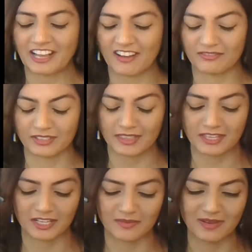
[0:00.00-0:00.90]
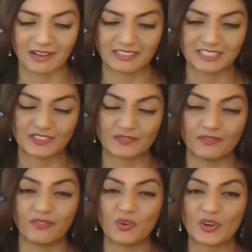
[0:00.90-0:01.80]
Everything about his
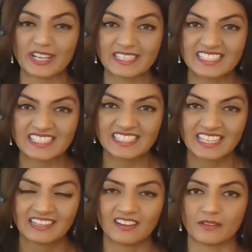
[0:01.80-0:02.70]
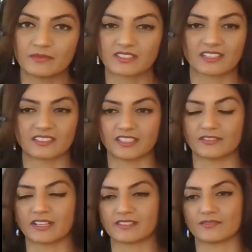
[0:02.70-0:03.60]
voice. I'm just utterly
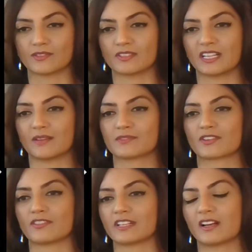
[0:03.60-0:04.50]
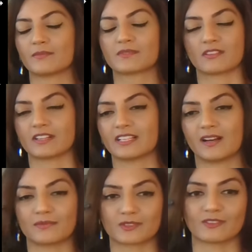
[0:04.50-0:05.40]
crazy for it. I'm sorry.
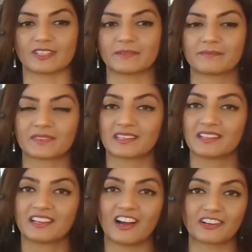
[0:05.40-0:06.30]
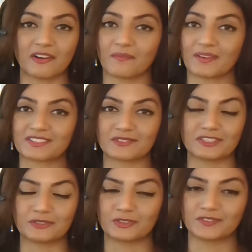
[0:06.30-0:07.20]
I can't wait to
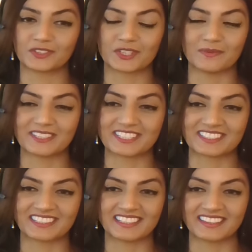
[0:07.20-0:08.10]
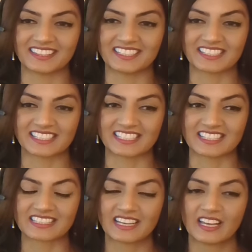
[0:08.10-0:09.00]
read all of your comments underneath this,
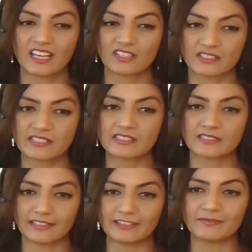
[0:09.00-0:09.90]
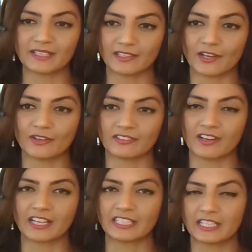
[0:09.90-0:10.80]
and just leave me
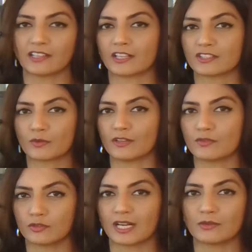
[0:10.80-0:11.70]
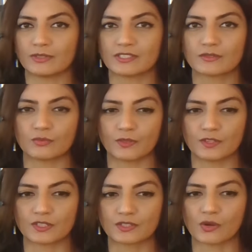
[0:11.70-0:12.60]
alone. I need like 24 hours with
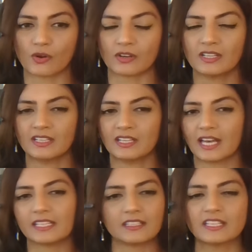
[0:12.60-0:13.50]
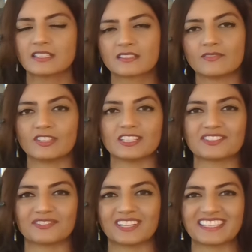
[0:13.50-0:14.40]
this song, and he doesn't even need
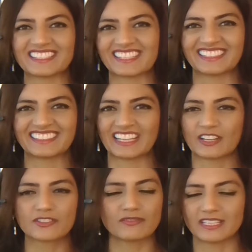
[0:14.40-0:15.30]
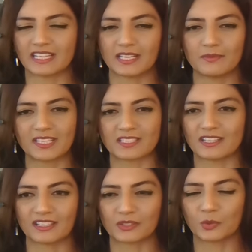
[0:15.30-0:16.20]
to release it, and I don't need any
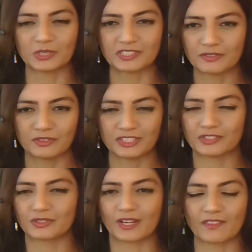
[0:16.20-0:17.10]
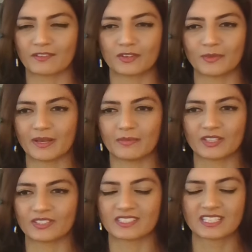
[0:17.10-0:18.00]
better quality footage or anything from it,
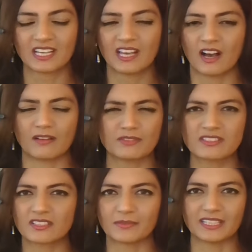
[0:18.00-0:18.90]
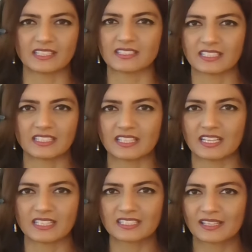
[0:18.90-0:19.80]
because I'm just going to be listening to
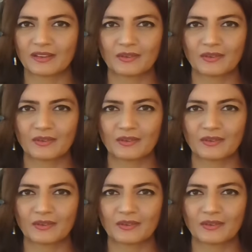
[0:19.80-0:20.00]
this.